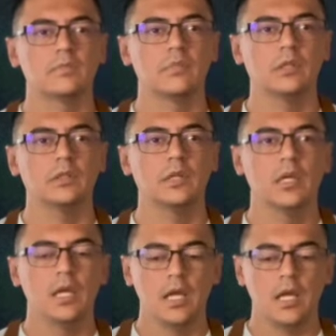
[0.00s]
month.
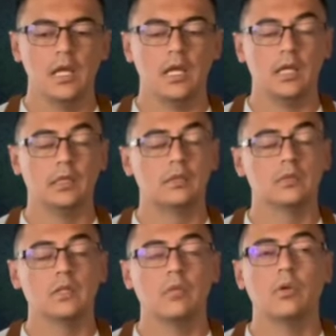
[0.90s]

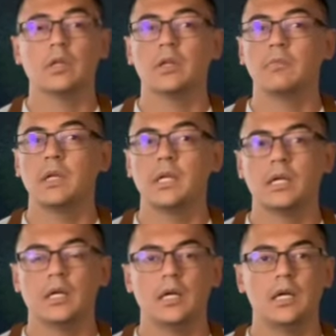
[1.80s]
Today we're gonna make